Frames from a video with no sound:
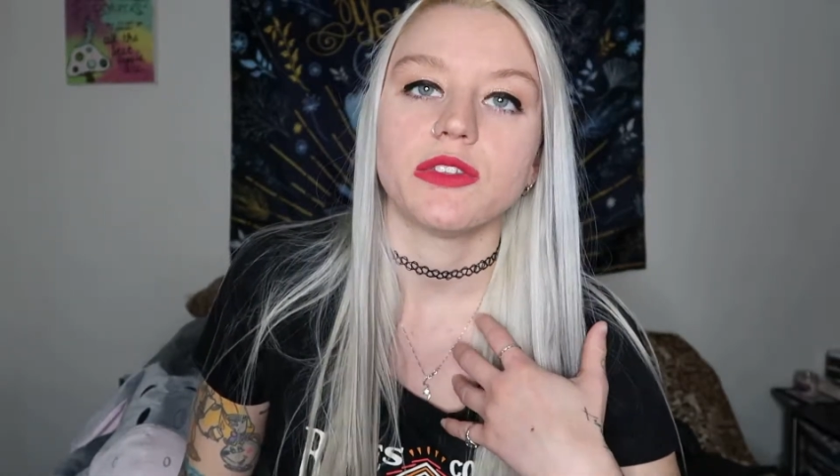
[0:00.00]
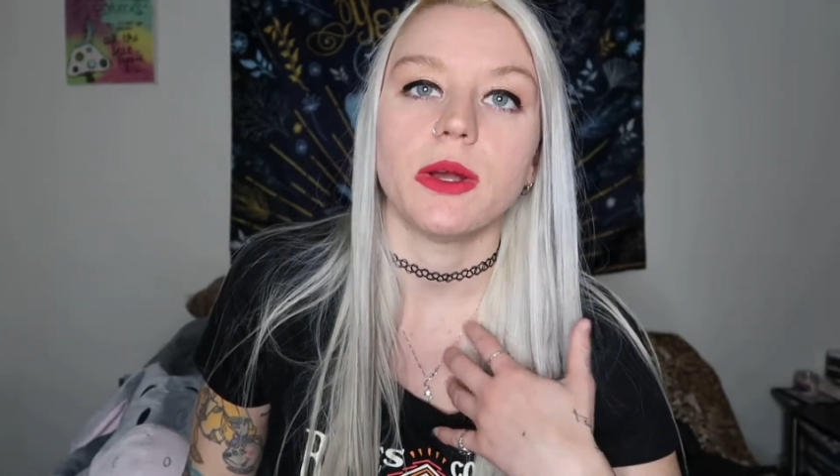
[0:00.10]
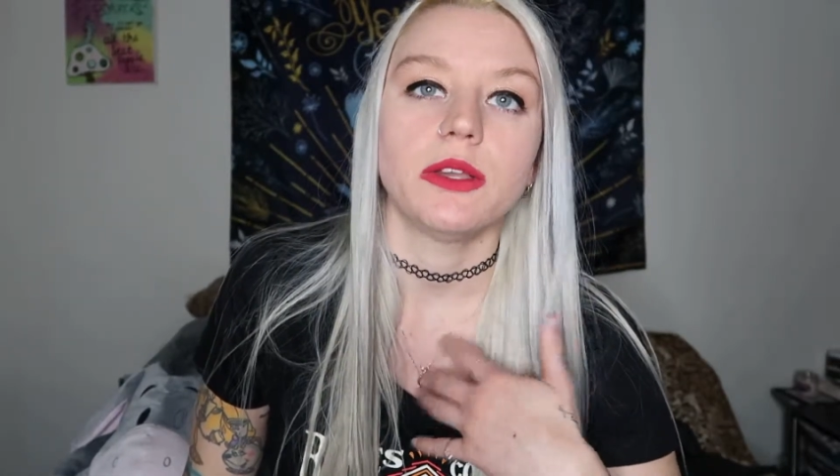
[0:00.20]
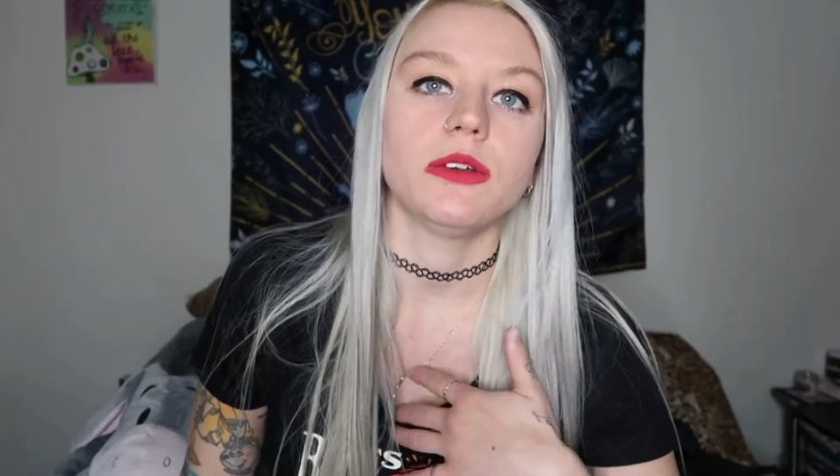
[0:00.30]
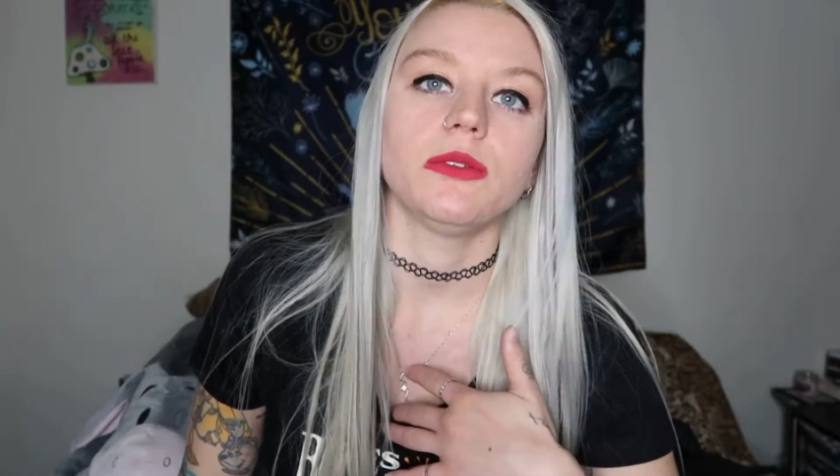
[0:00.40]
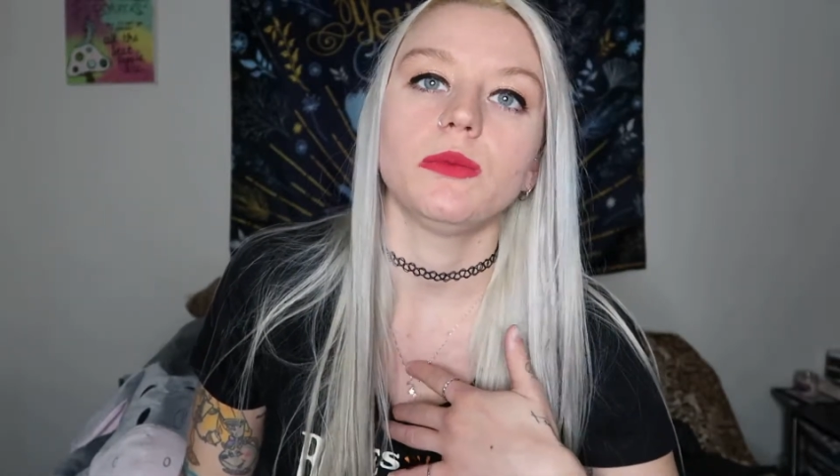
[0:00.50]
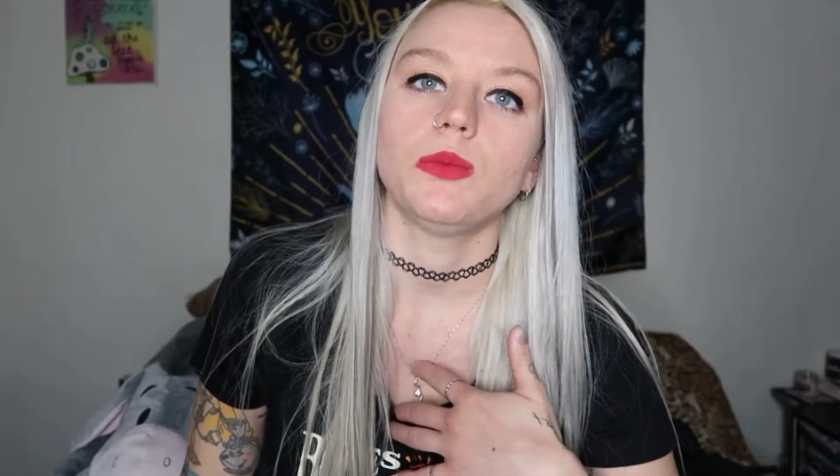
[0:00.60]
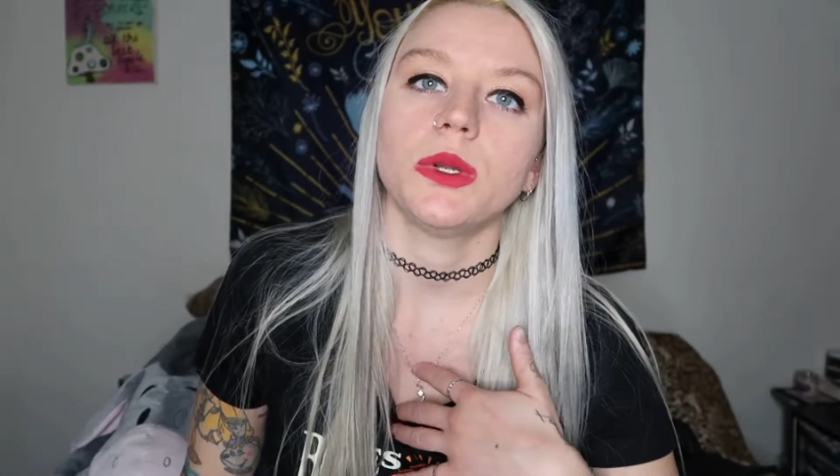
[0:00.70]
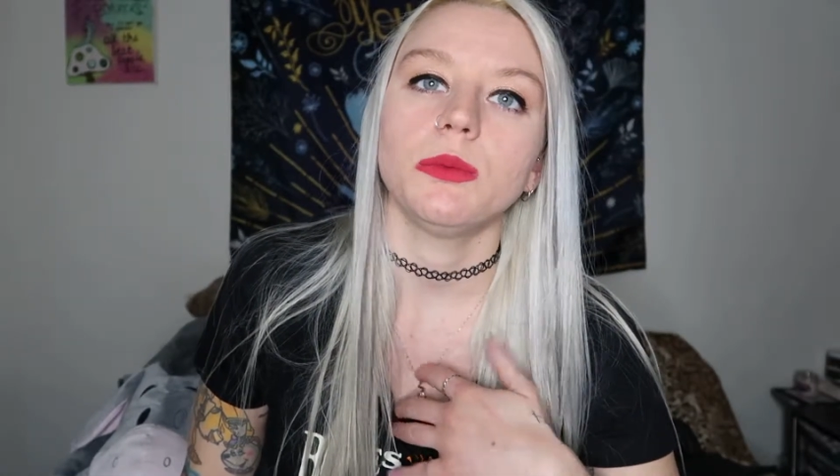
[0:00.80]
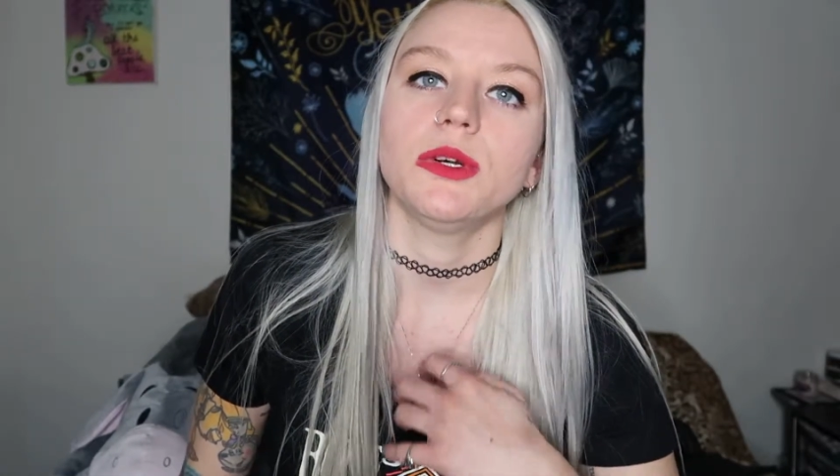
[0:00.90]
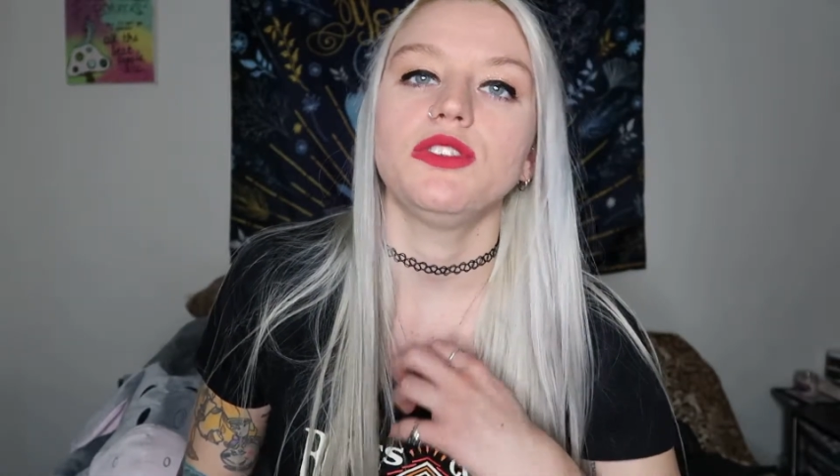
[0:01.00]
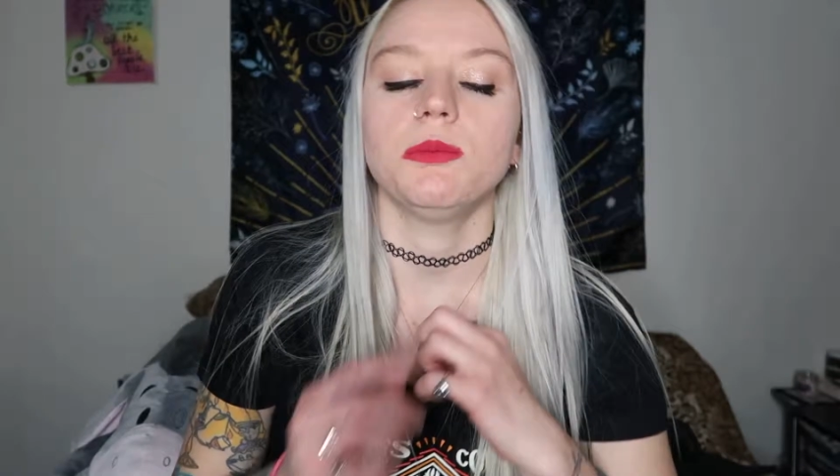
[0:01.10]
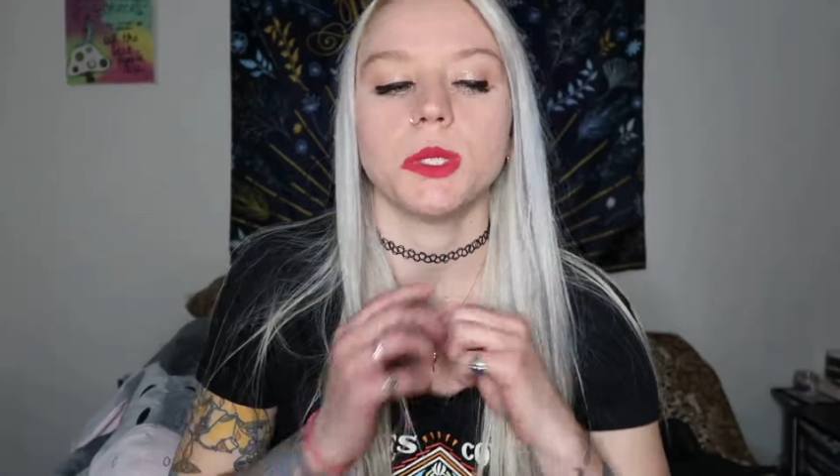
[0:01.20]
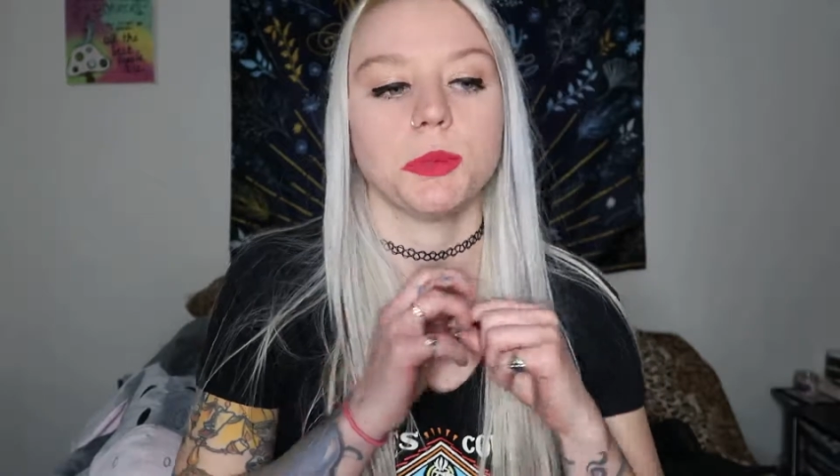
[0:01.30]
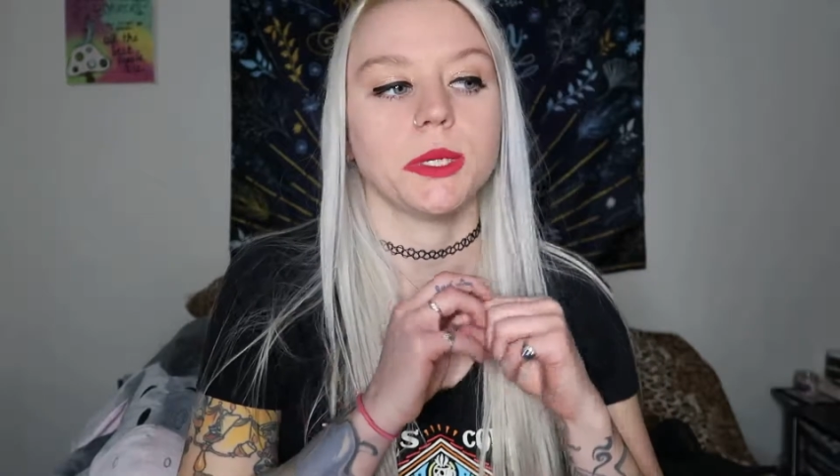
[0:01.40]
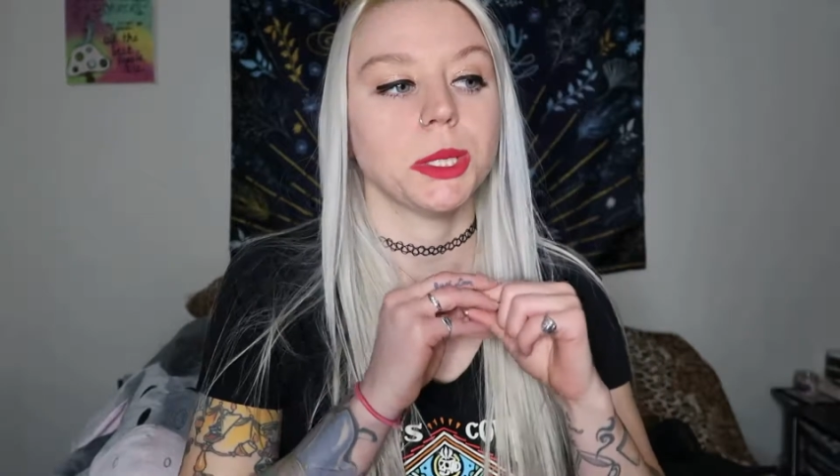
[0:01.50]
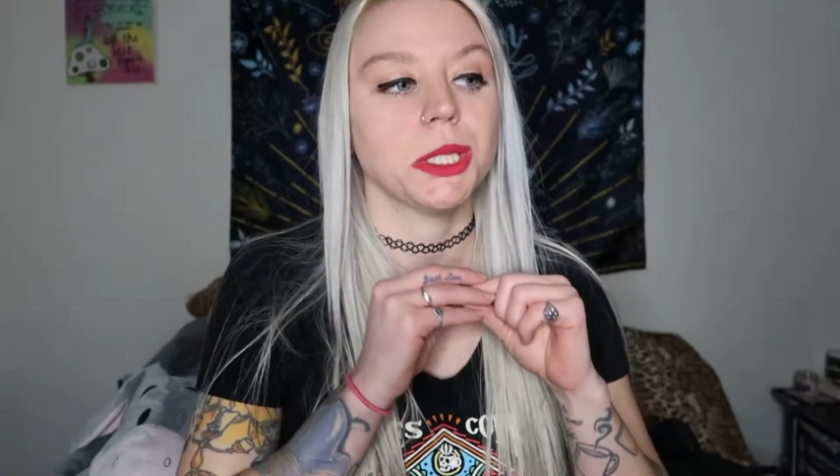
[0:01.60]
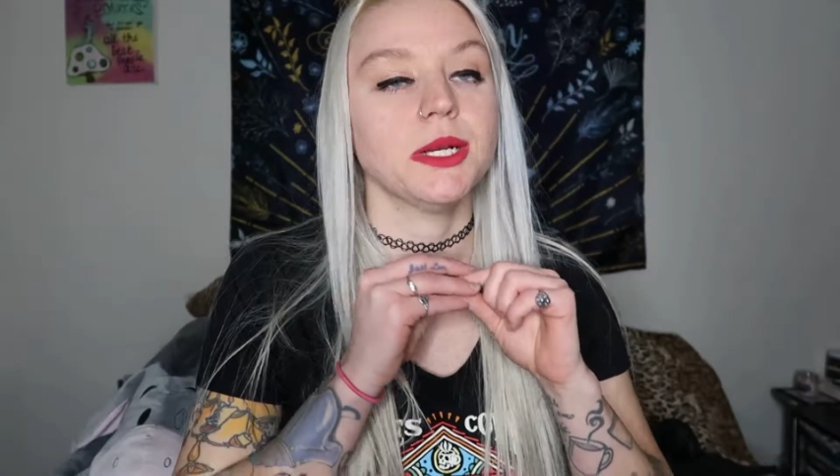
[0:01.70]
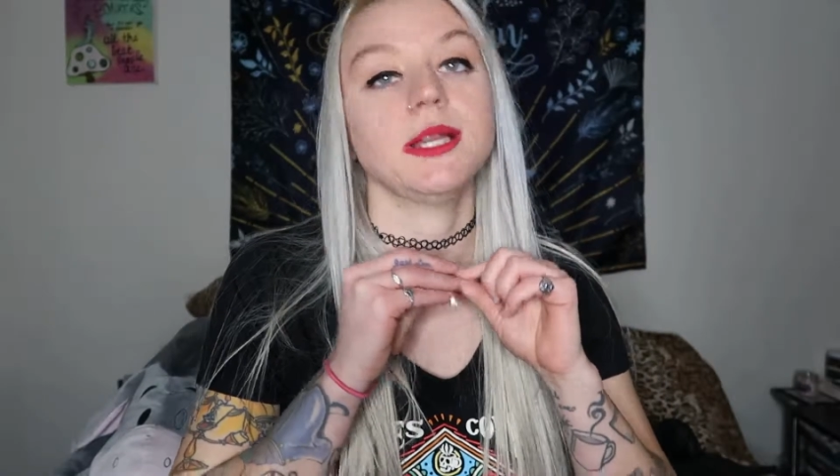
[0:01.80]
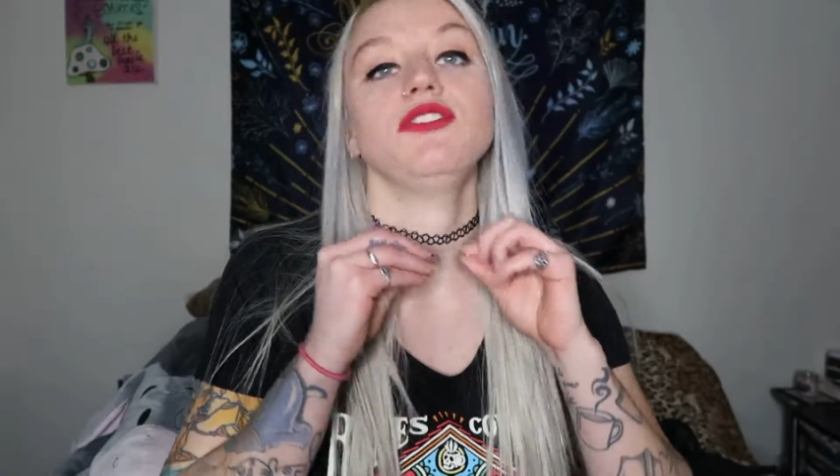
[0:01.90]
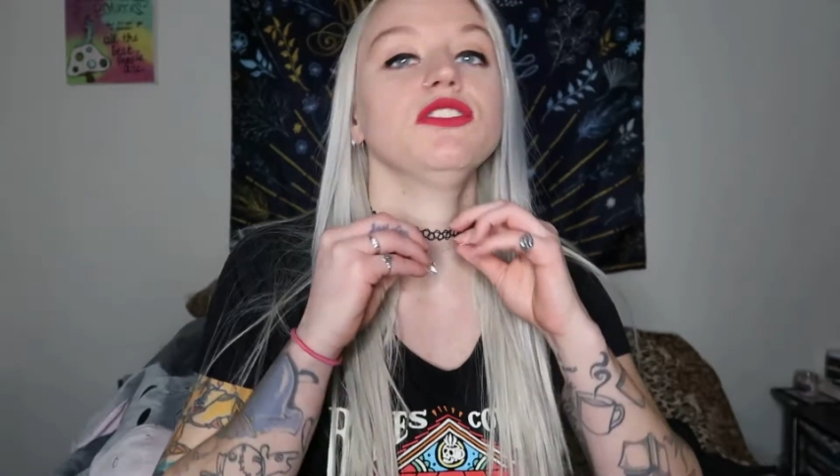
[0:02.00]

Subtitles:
So I don't want to put too much pressure in.